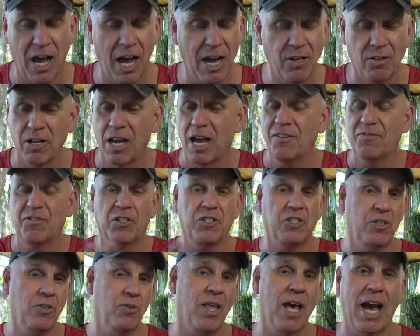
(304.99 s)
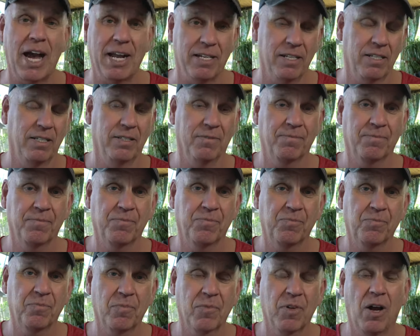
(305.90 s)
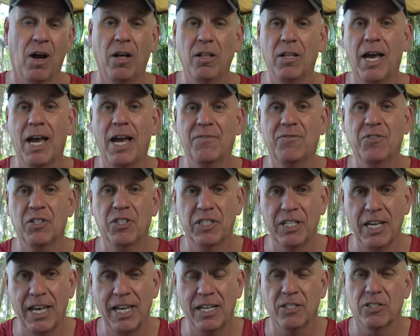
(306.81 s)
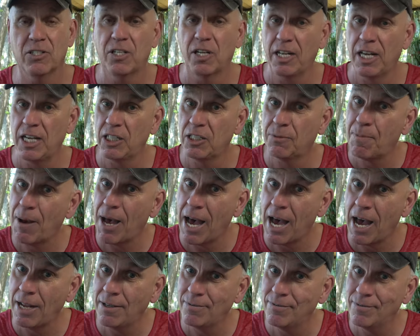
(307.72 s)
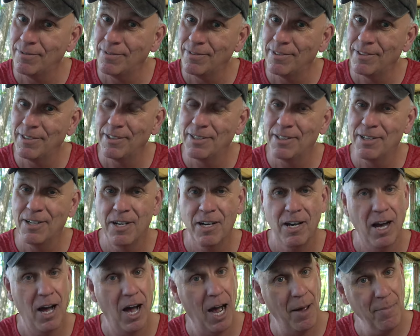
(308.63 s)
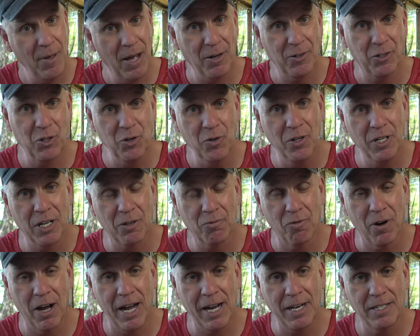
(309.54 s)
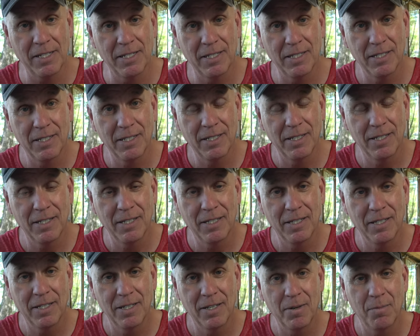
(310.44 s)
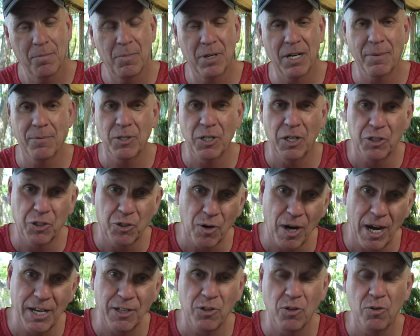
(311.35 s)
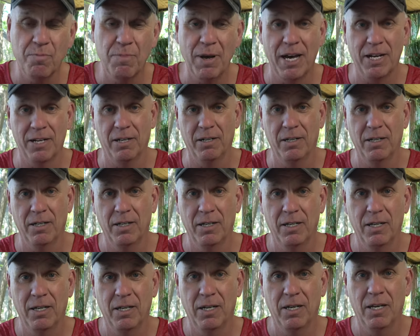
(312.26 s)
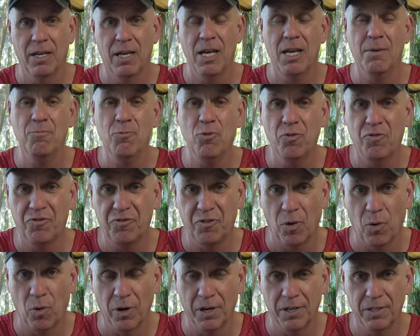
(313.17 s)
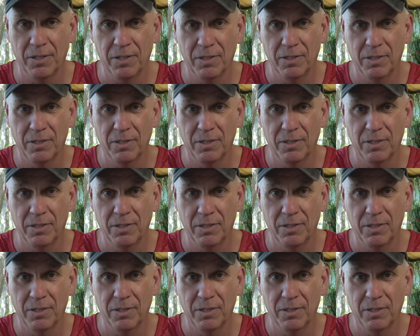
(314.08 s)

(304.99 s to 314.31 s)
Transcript: I don't have to do that. All I have to say is today's bad. I'm not doing it right, but I'm gonna try and do better and move forward.